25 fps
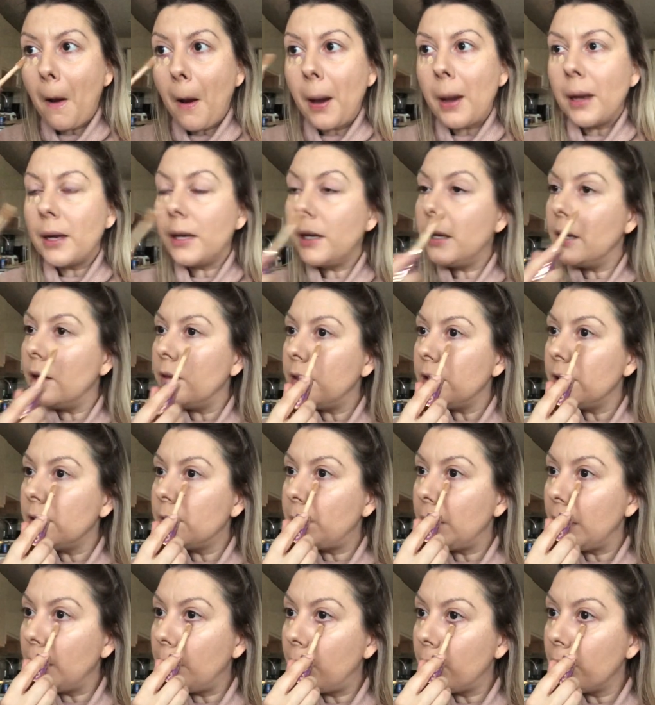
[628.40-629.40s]
you know, these
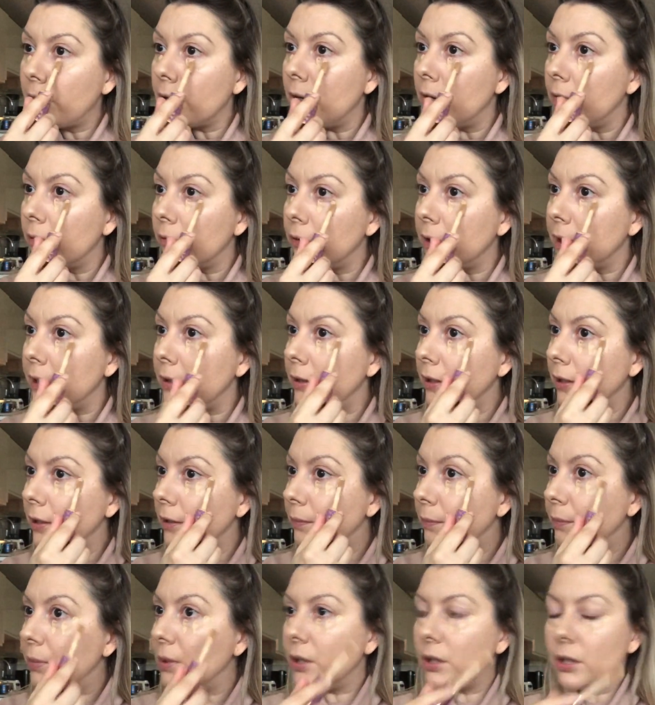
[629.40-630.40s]
people that have written these
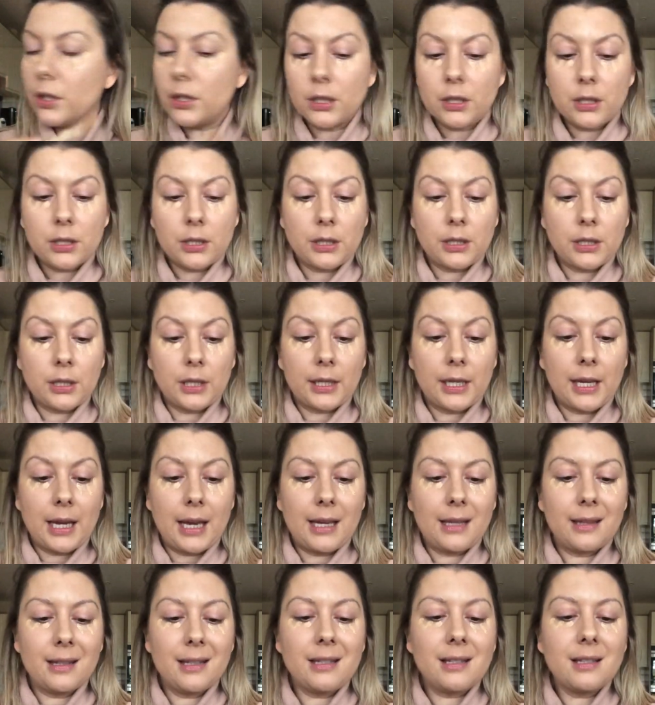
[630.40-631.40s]
books, okay,
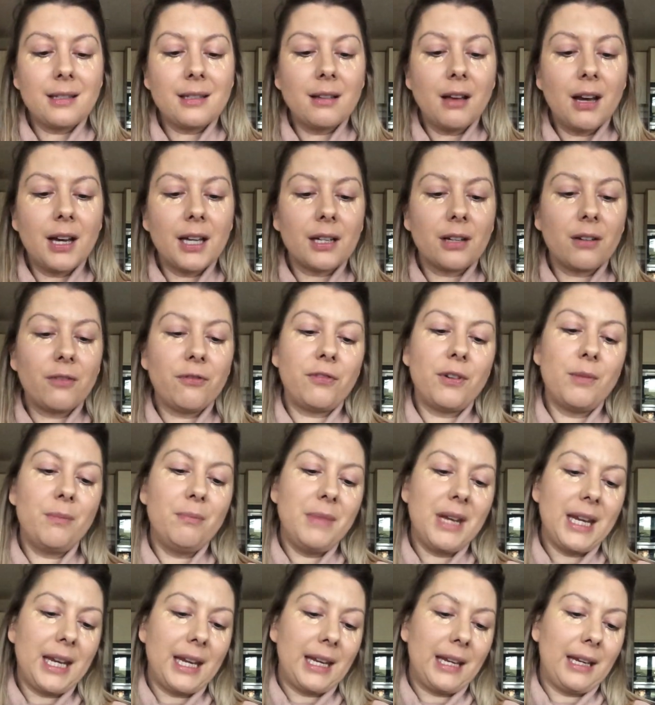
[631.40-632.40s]
this is like, for
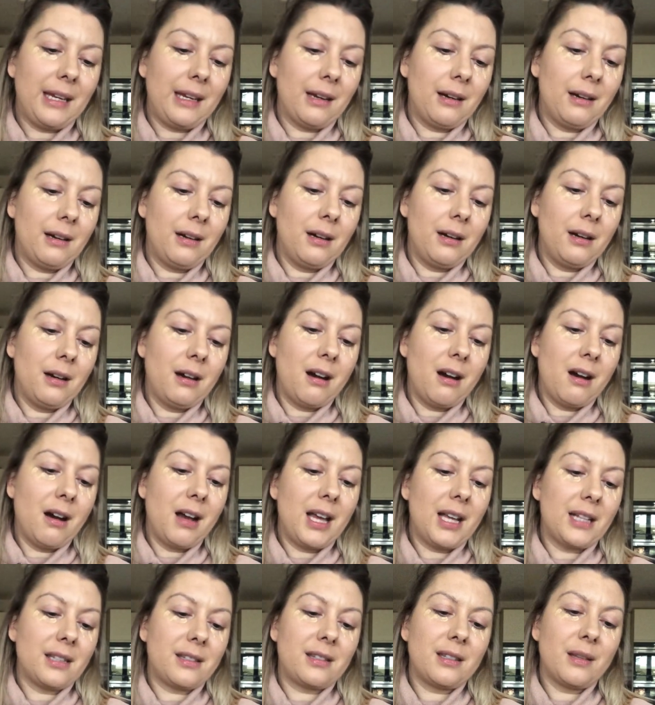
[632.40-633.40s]
me,
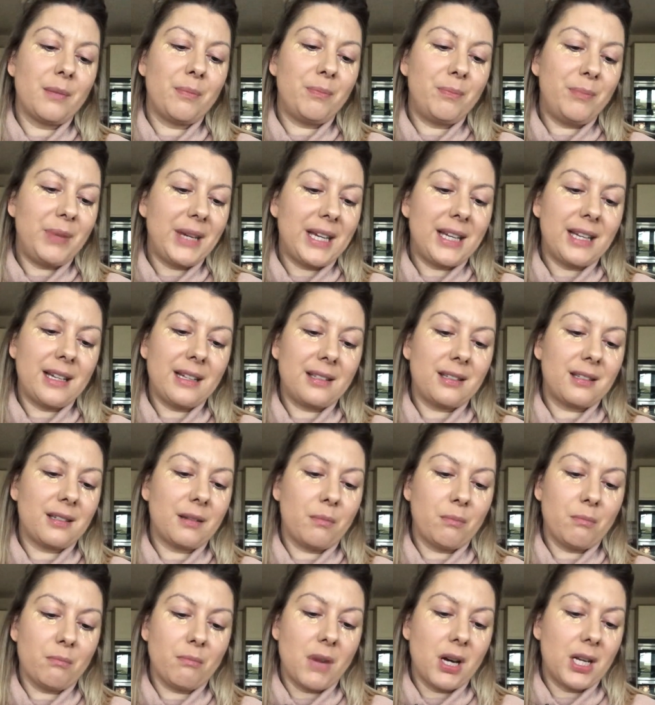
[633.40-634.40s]
it's the biggest
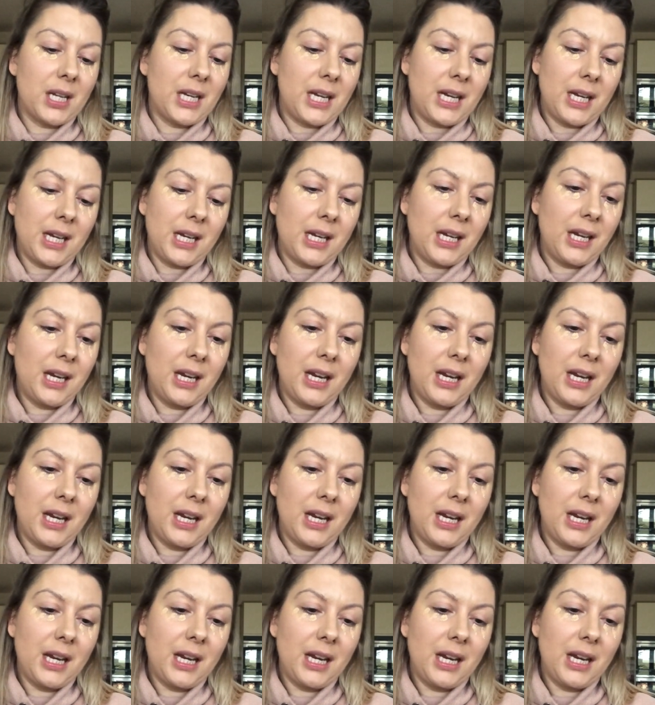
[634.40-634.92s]
money